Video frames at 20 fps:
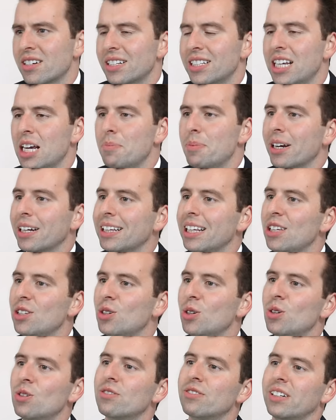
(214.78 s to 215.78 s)
there are typically
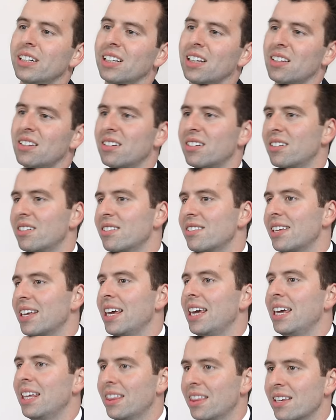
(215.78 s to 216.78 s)
2 realtors
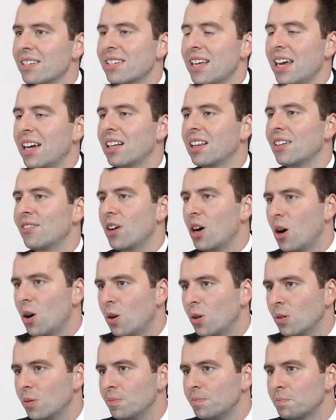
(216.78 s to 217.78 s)
in the sale of a
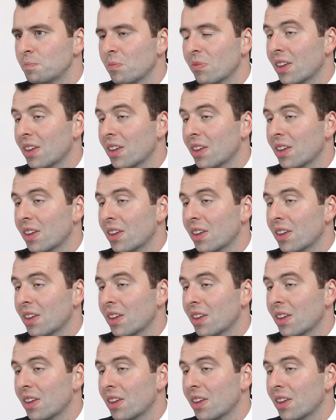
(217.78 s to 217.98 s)
home,